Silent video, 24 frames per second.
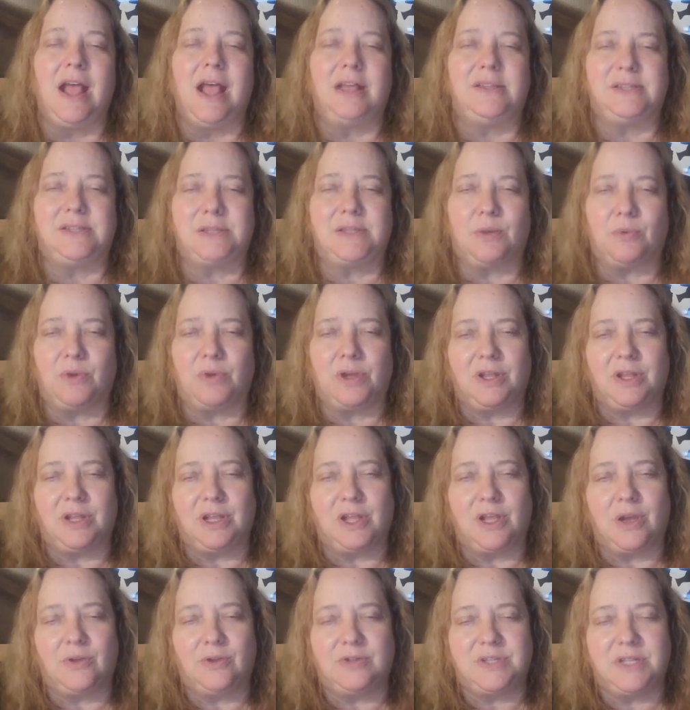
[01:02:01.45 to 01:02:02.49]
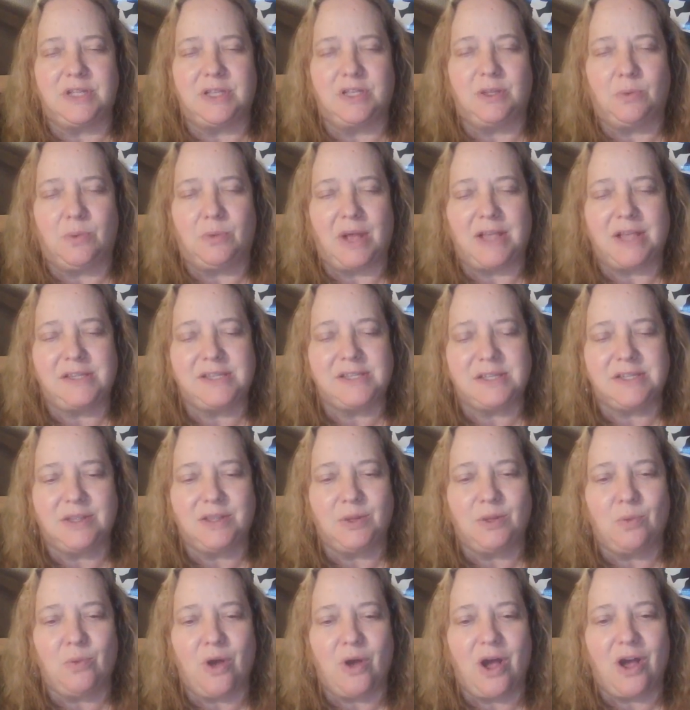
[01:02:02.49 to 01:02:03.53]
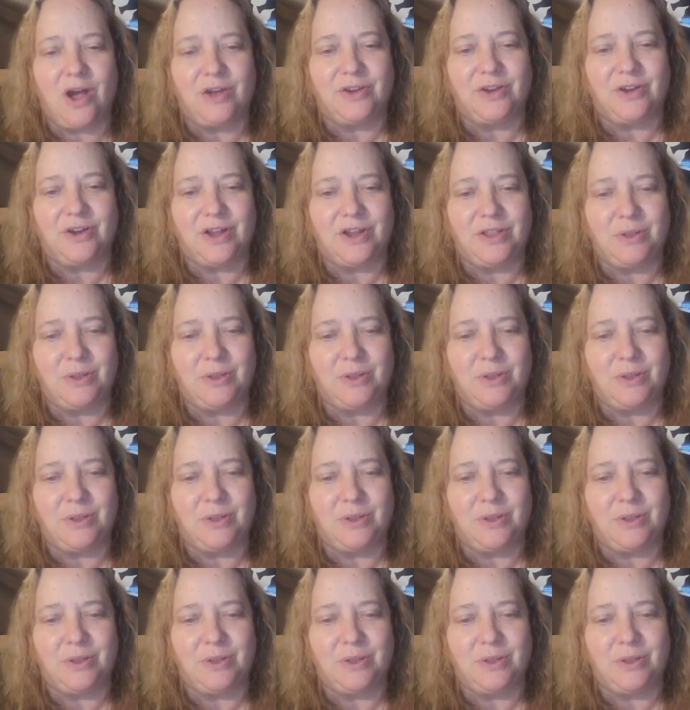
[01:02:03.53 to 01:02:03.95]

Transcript: And so we're going to go to the west in the water